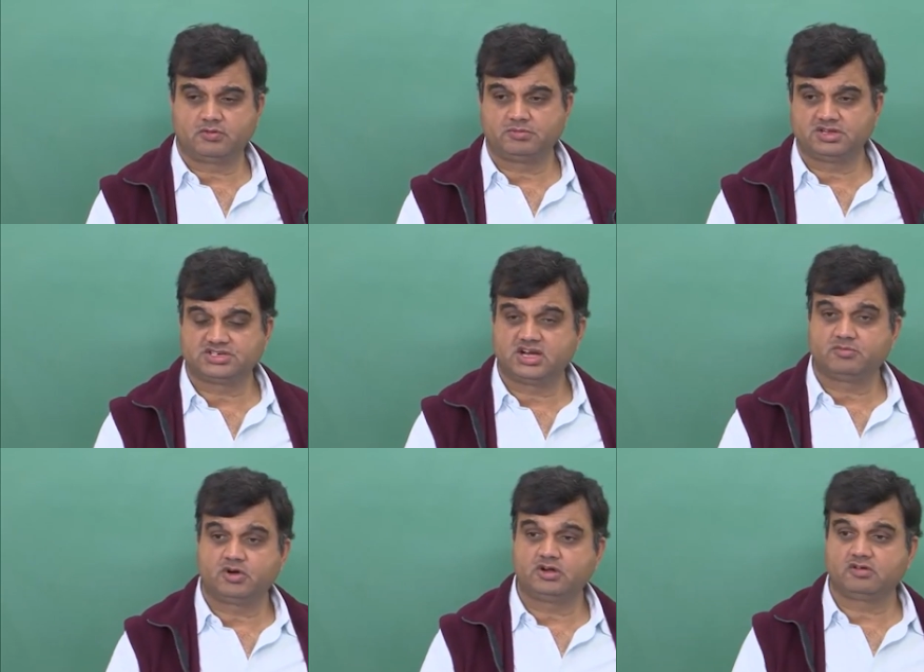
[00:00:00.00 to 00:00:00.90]
from the
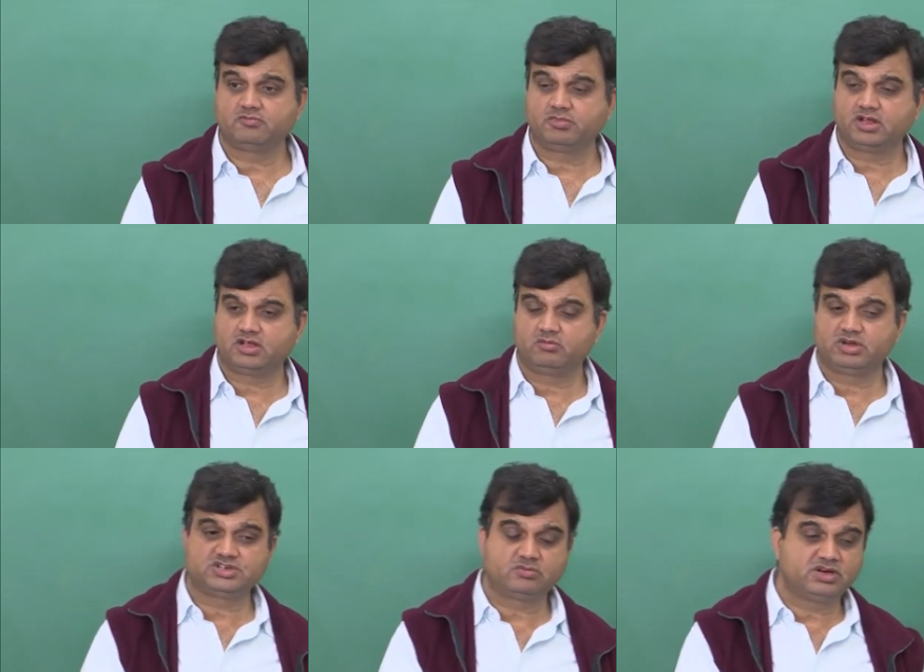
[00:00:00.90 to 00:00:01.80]
standpoint of taking
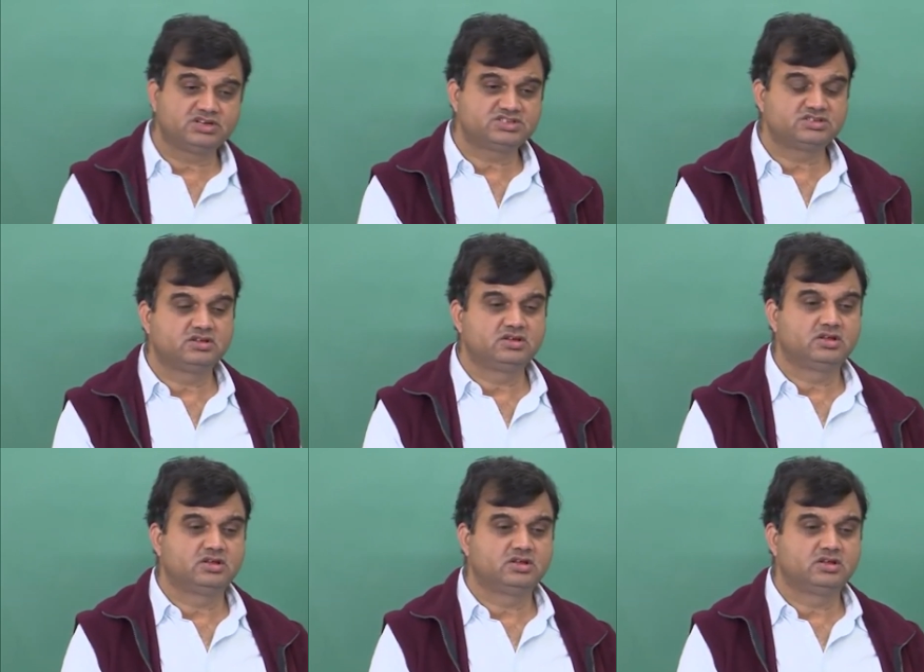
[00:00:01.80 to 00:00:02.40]
measurements.